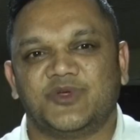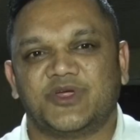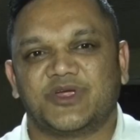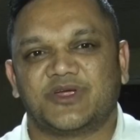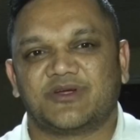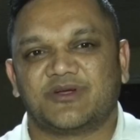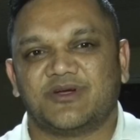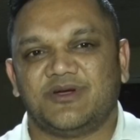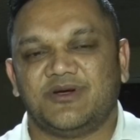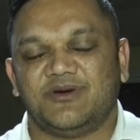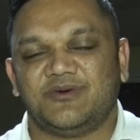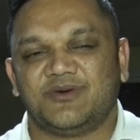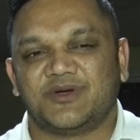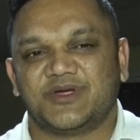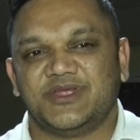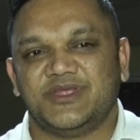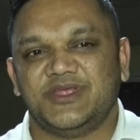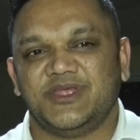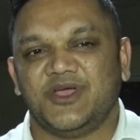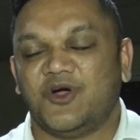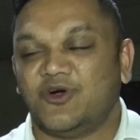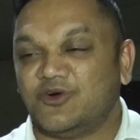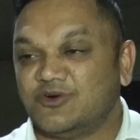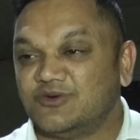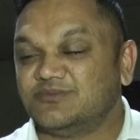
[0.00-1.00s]
where our
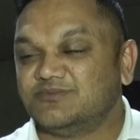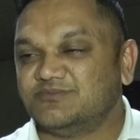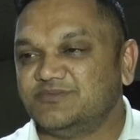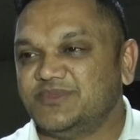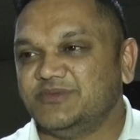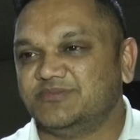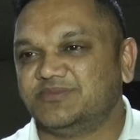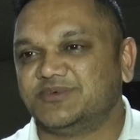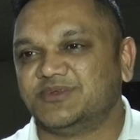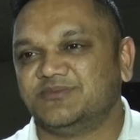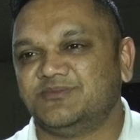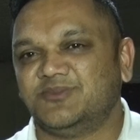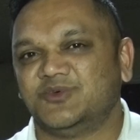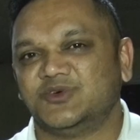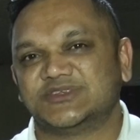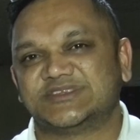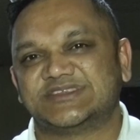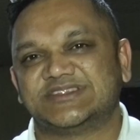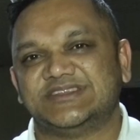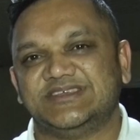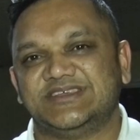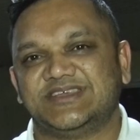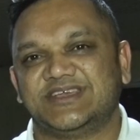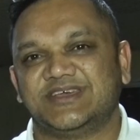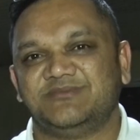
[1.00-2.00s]
young people
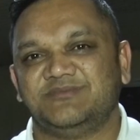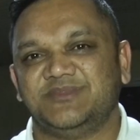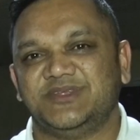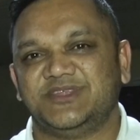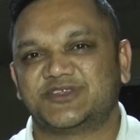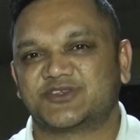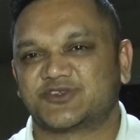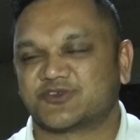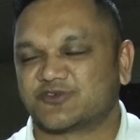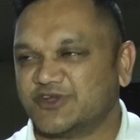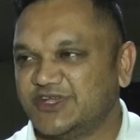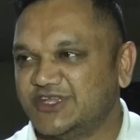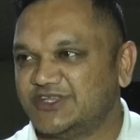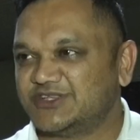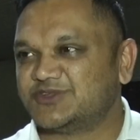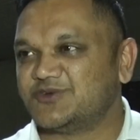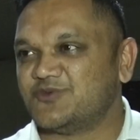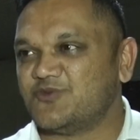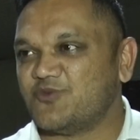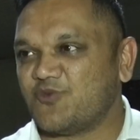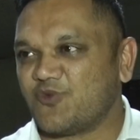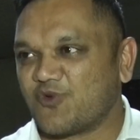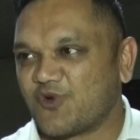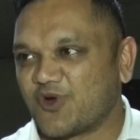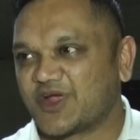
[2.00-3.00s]
mostly can be trained to
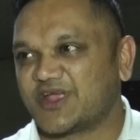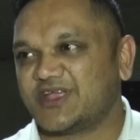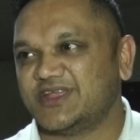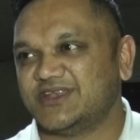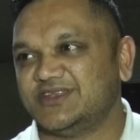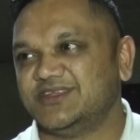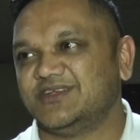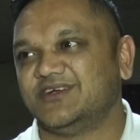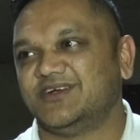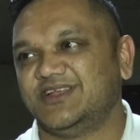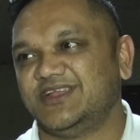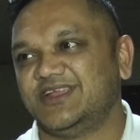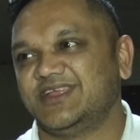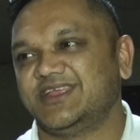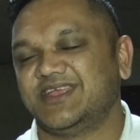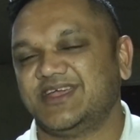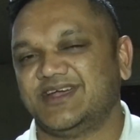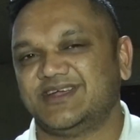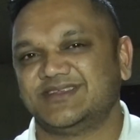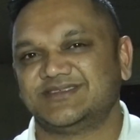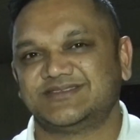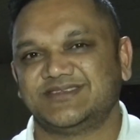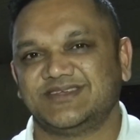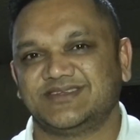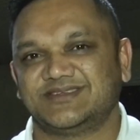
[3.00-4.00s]
work in the oil and
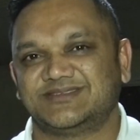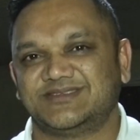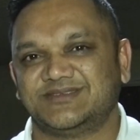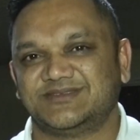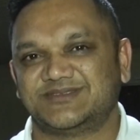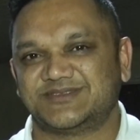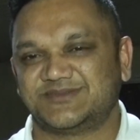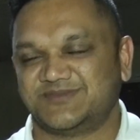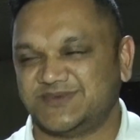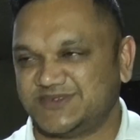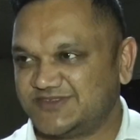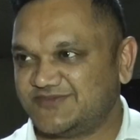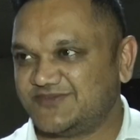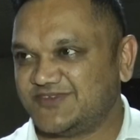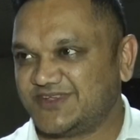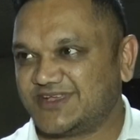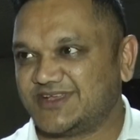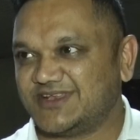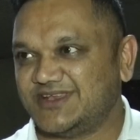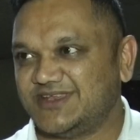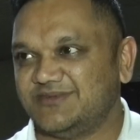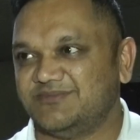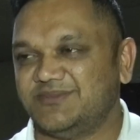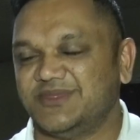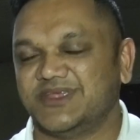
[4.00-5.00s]
gas sector
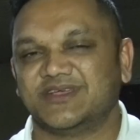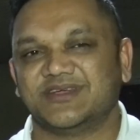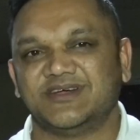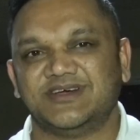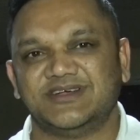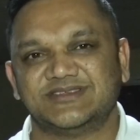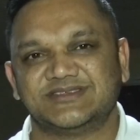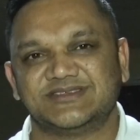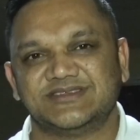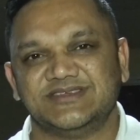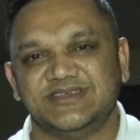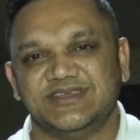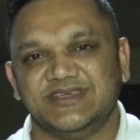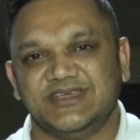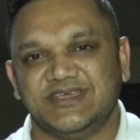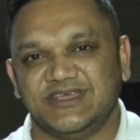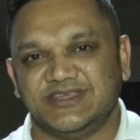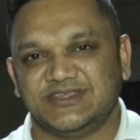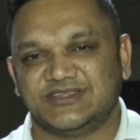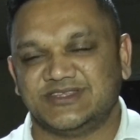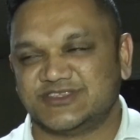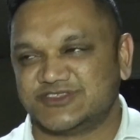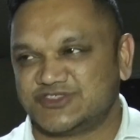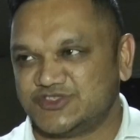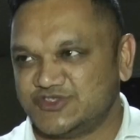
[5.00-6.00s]
specifically because
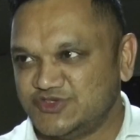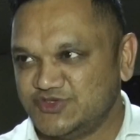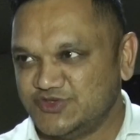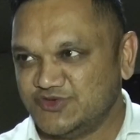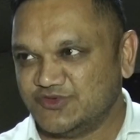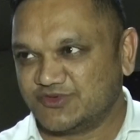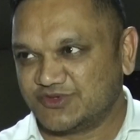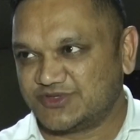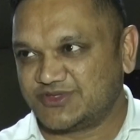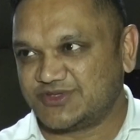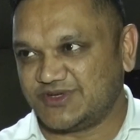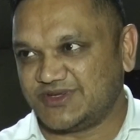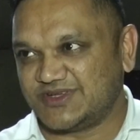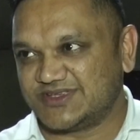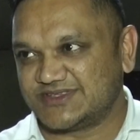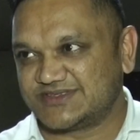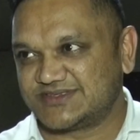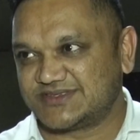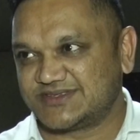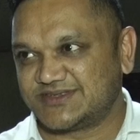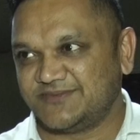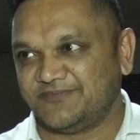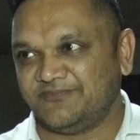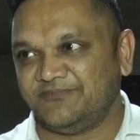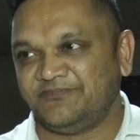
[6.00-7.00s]
it is new to
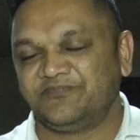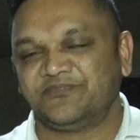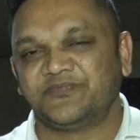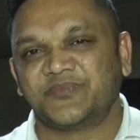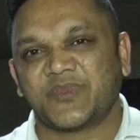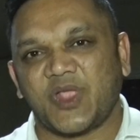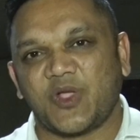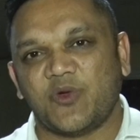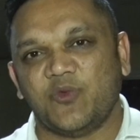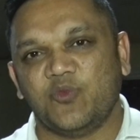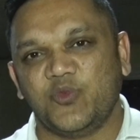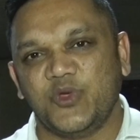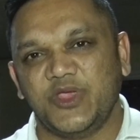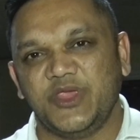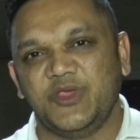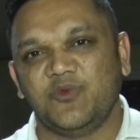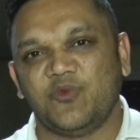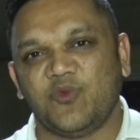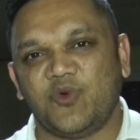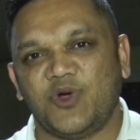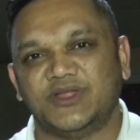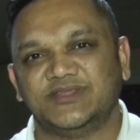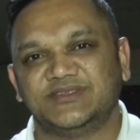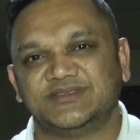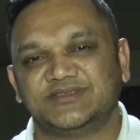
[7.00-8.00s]
us. We
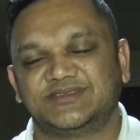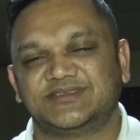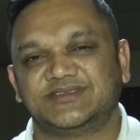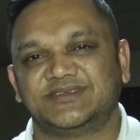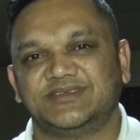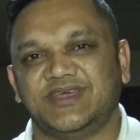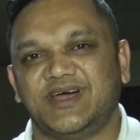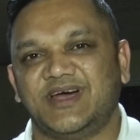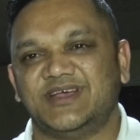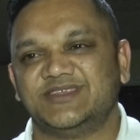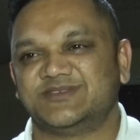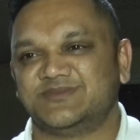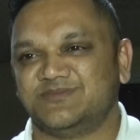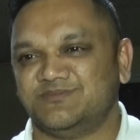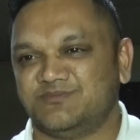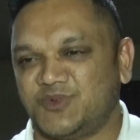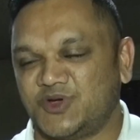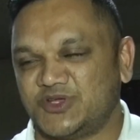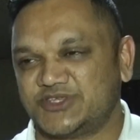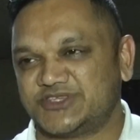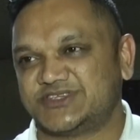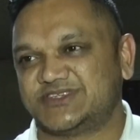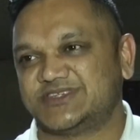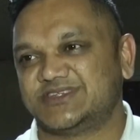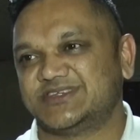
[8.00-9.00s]
want as
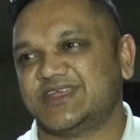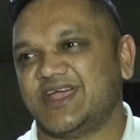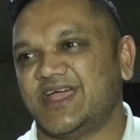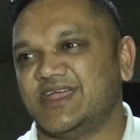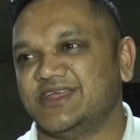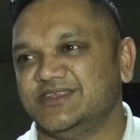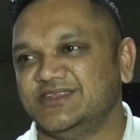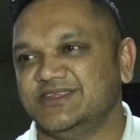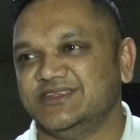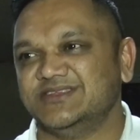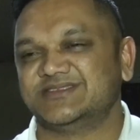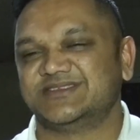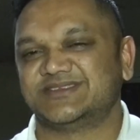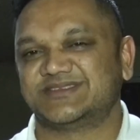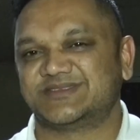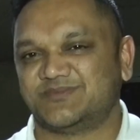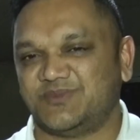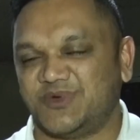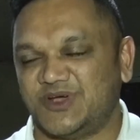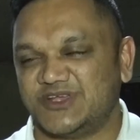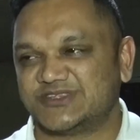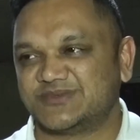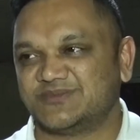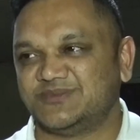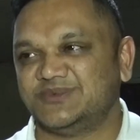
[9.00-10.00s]
much Guyanese as
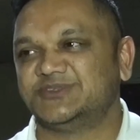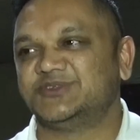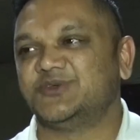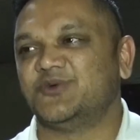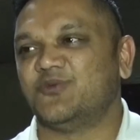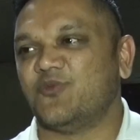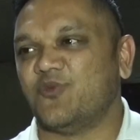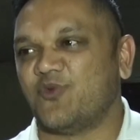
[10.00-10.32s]
possible to